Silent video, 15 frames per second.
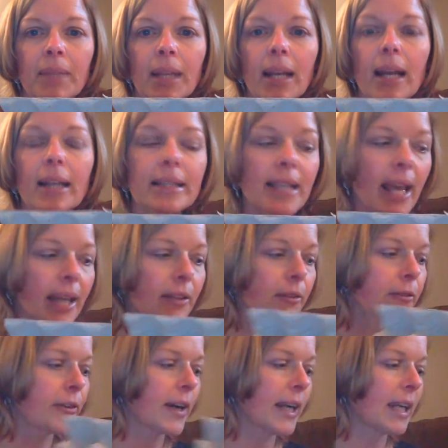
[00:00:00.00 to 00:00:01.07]
A 10
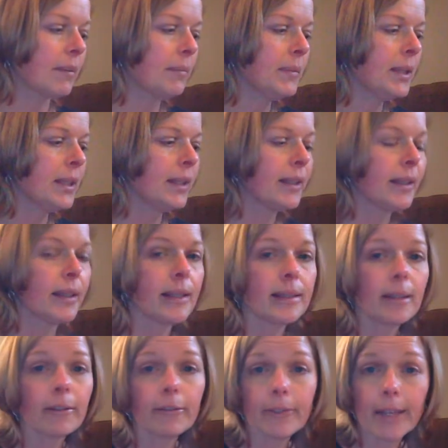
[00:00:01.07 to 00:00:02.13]
frame is
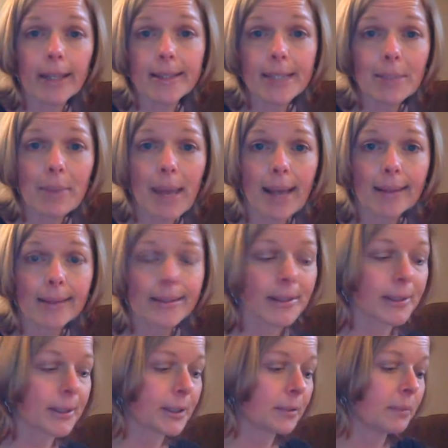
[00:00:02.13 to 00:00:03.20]
a fancy math
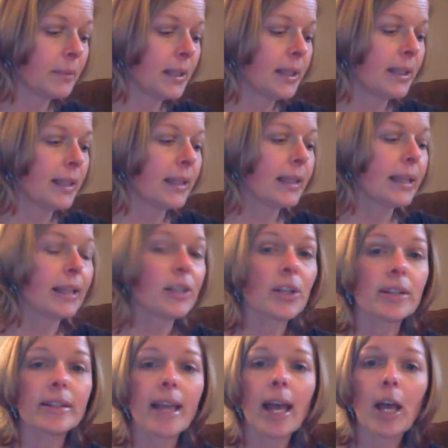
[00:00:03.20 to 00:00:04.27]
term that
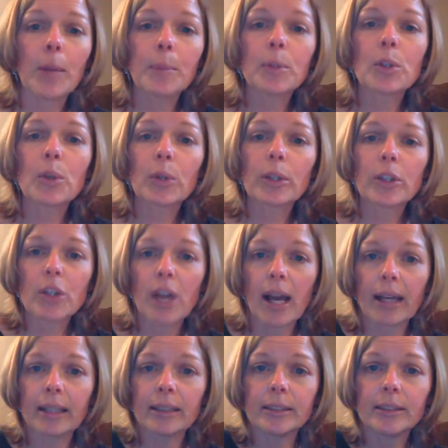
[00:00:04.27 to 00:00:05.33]
just helps your
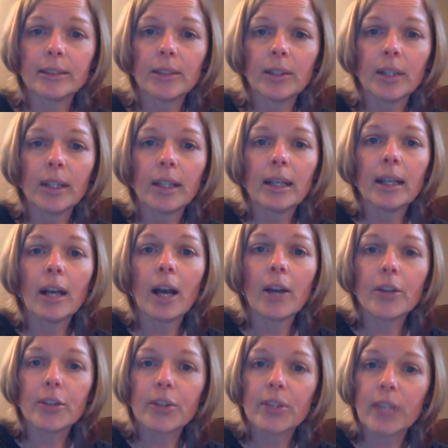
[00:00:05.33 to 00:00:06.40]
child
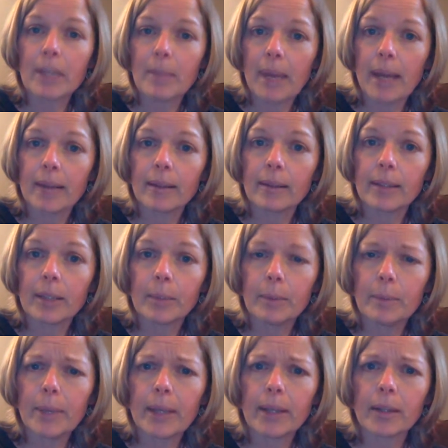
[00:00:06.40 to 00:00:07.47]
understand math a little
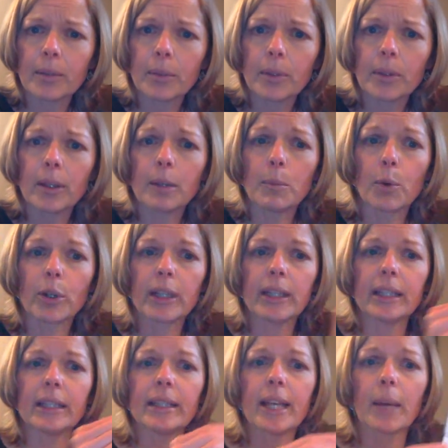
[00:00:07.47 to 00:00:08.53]
bit better with a little more
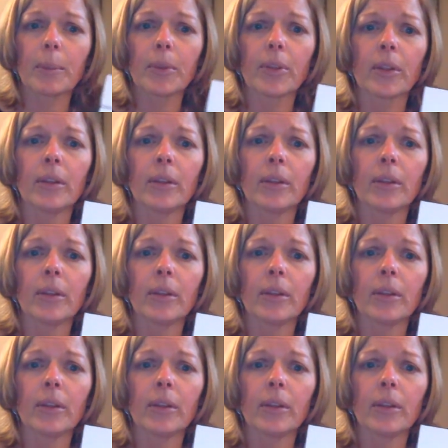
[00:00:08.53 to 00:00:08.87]
in-depth.